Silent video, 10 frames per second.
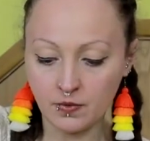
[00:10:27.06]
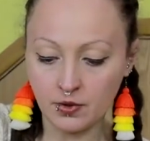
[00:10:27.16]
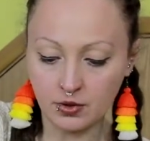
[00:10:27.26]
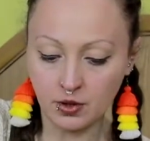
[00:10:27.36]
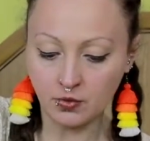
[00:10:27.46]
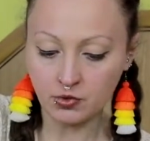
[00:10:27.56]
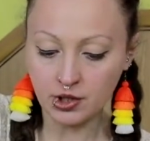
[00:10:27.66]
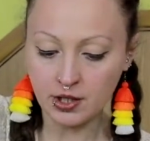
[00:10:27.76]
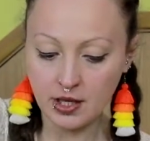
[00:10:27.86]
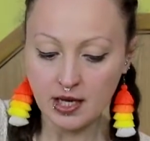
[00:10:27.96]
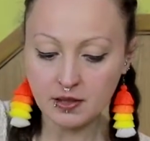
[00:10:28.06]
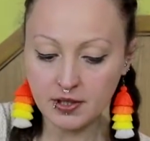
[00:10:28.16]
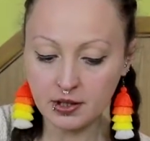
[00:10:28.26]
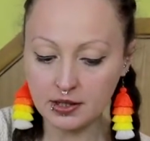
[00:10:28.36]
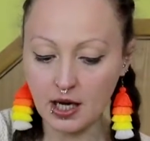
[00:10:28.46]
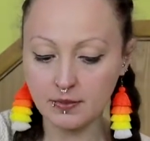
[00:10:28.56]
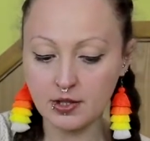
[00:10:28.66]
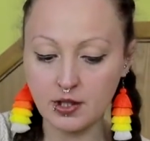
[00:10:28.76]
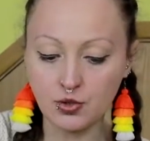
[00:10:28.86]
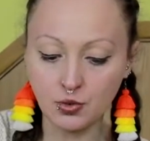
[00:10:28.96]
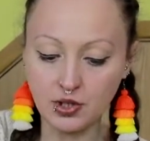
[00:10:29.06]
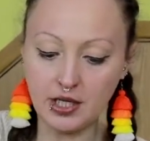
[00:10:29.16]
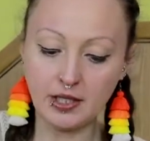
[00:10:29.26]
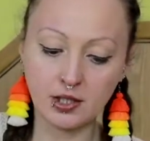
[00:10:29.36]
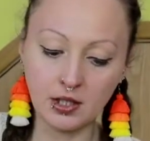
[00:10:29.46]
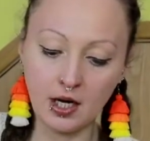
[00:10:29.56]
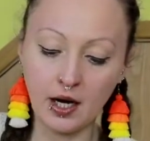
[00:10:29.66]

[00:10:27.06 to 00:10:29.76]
you know, really as many times as you need,